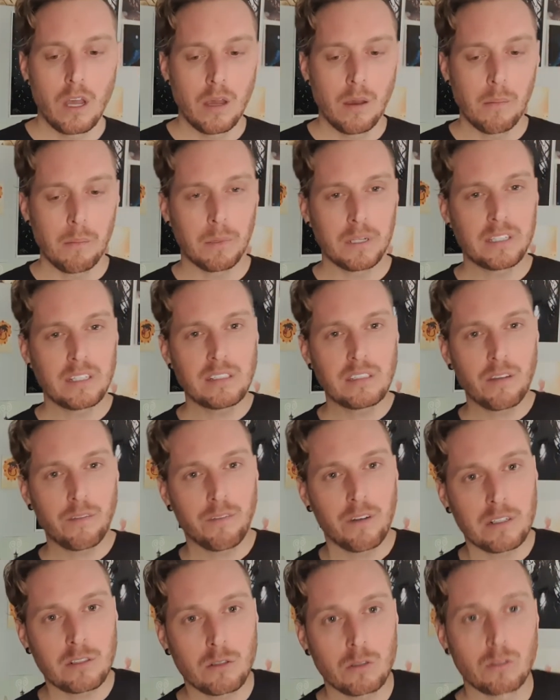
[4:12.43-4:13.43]
But these
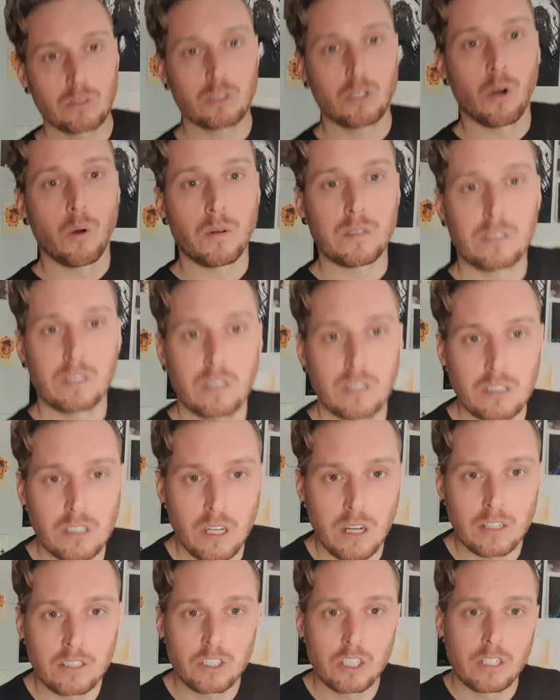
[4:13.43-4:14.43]
adventurers go into the
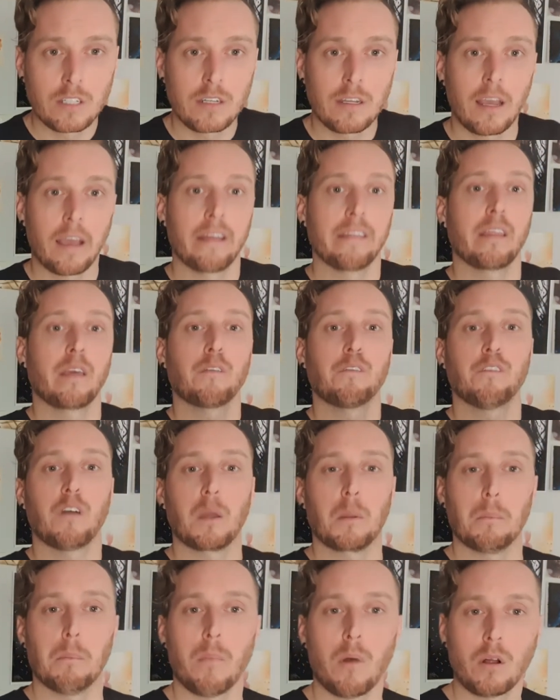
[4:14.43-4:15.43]
dungeon and they fight
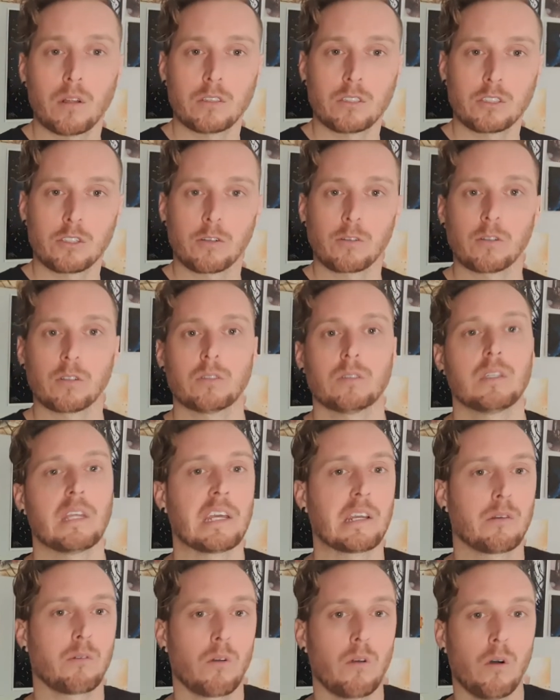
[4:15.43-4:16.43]
monsters, they
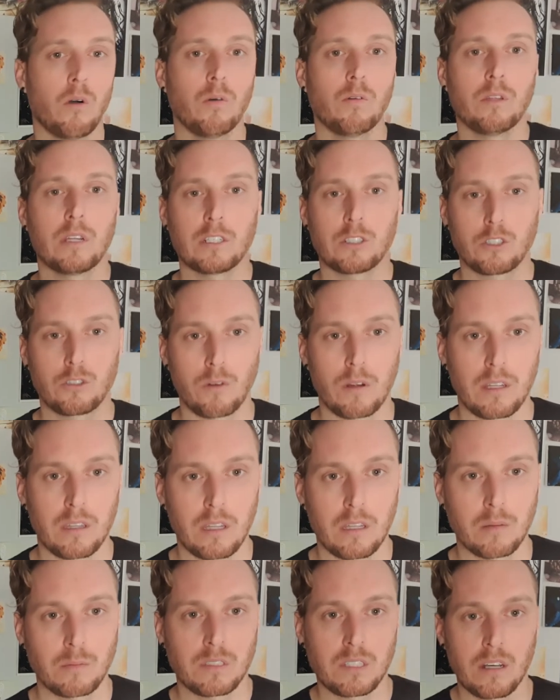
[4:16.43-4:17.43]
grow, they strengthen
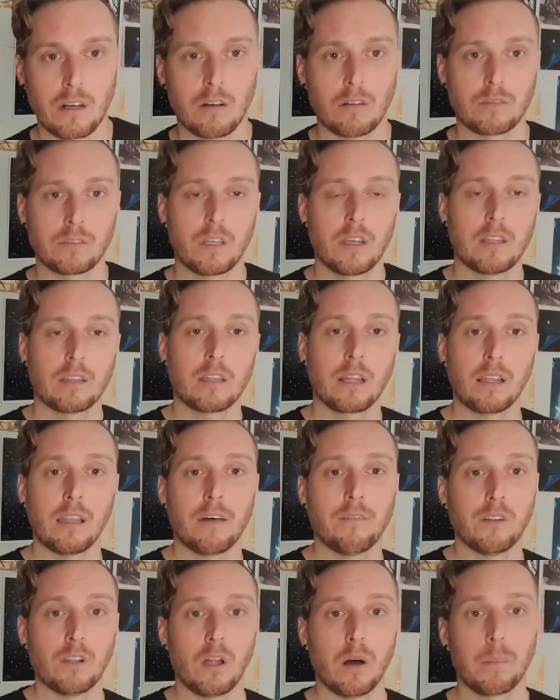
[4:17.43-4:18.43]
themselves, they
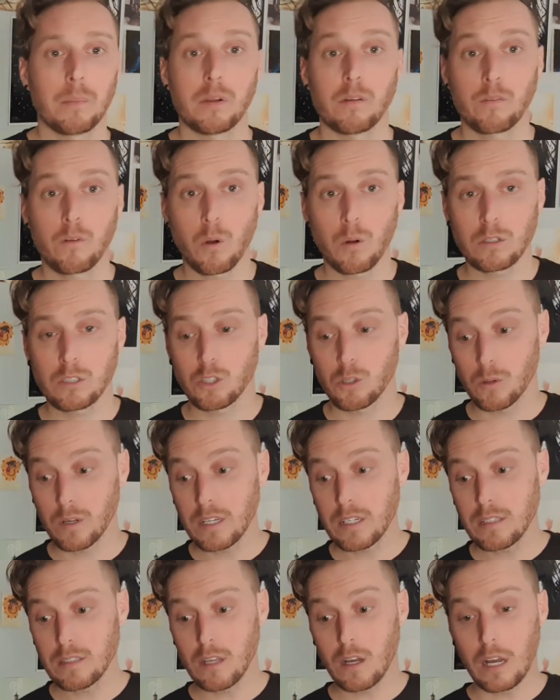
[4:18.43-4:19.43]
level up. And of course, there
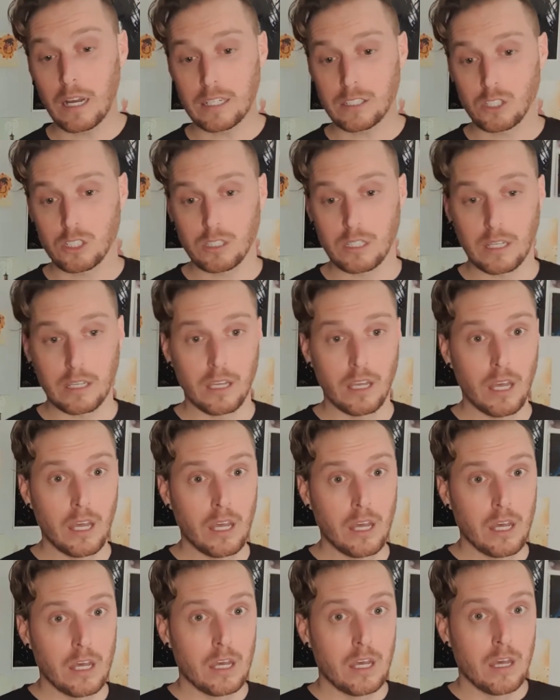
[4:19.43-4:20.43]
is actually
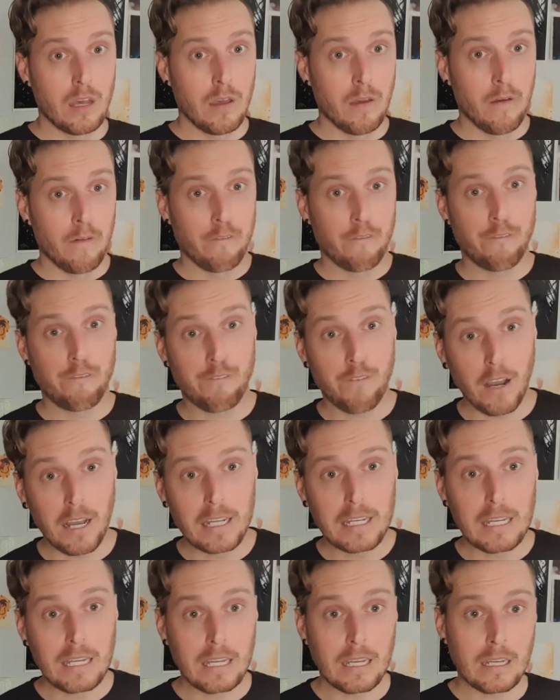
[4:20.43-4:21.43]

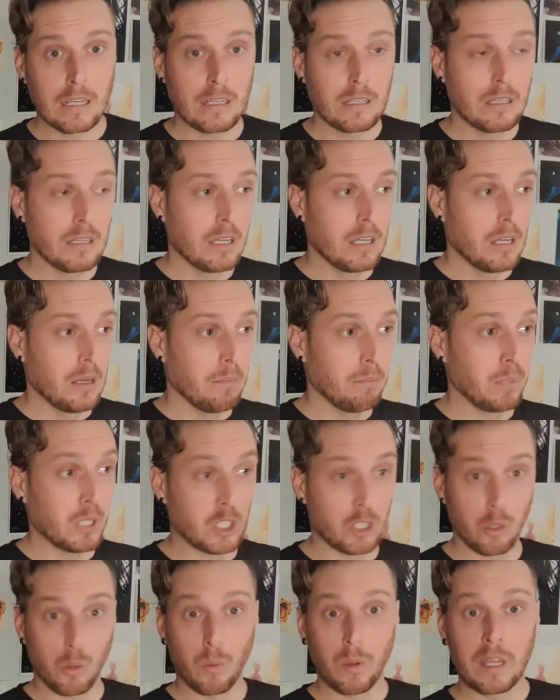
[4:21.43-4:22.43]
fighting
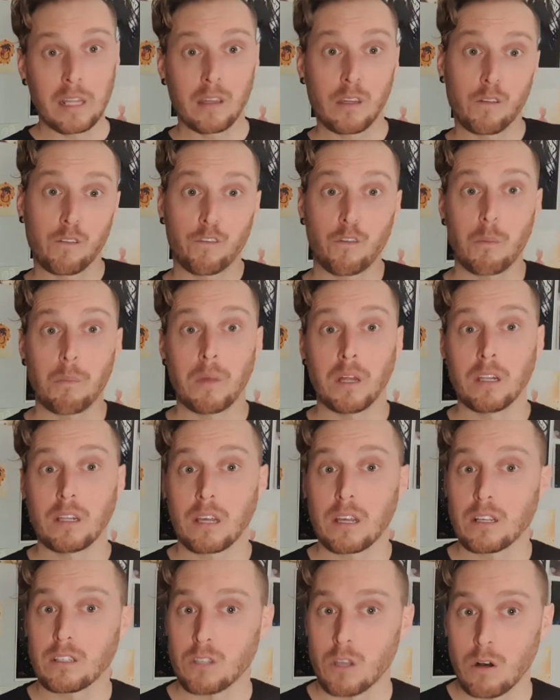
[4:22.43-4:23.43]
between the
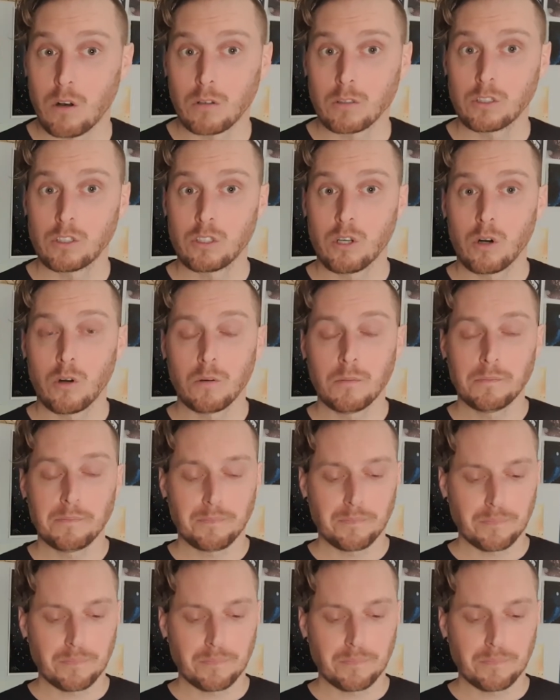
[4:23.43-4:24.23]
familias also.